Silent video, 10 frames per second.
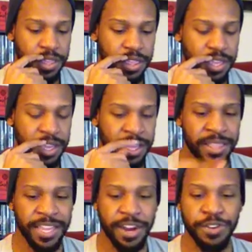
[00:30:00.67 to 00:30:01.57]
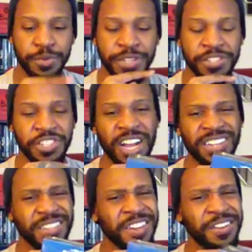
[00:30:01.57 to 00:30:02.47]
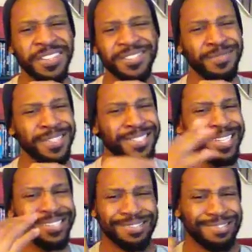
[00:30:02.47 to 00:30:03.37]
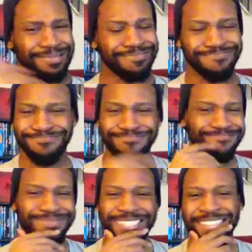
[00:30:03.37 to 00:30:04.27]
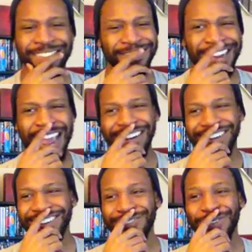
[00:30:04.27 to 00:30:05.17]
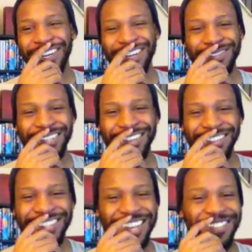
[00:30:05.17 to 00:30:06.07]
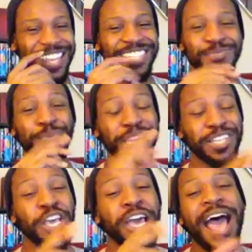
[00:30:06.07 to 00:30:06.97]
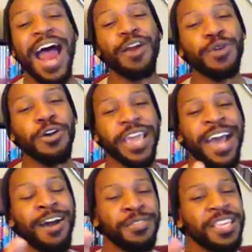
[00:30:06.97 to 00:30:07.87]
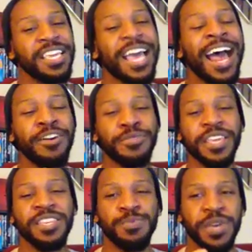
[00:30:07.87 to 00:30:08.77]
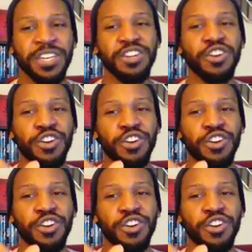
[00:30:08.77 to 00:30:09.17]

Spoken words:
think the character who plays Johnson now, he's really not good of an actor when it comes to other stuff. He hasn't picked. I don't think he's picked